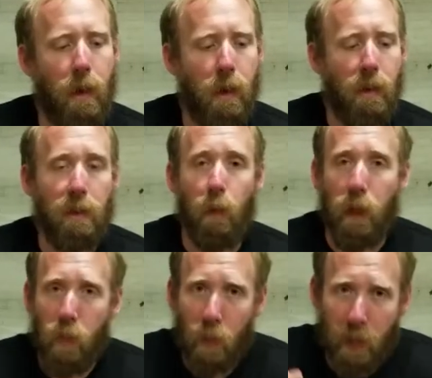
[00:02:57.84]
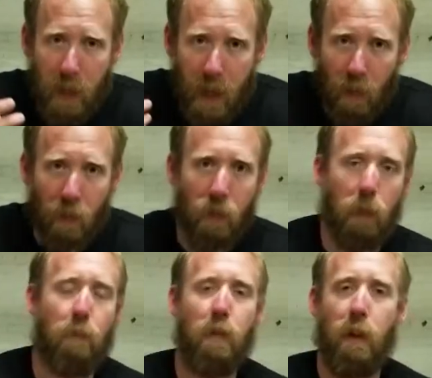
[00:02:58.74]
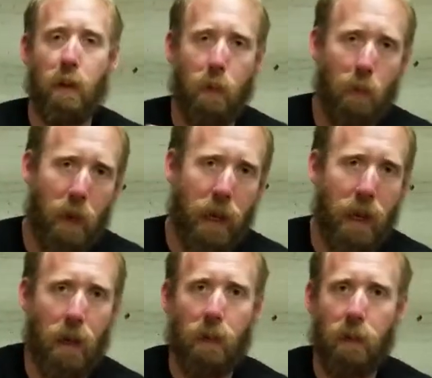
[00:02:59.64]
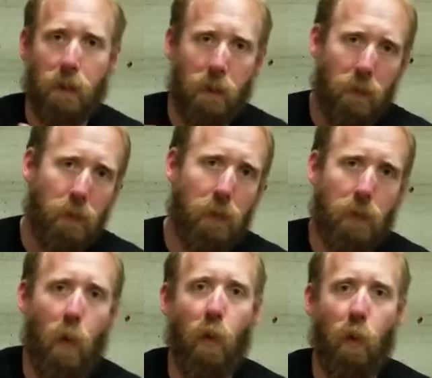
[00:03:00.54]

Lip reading: So we cool it down, we put it through a cold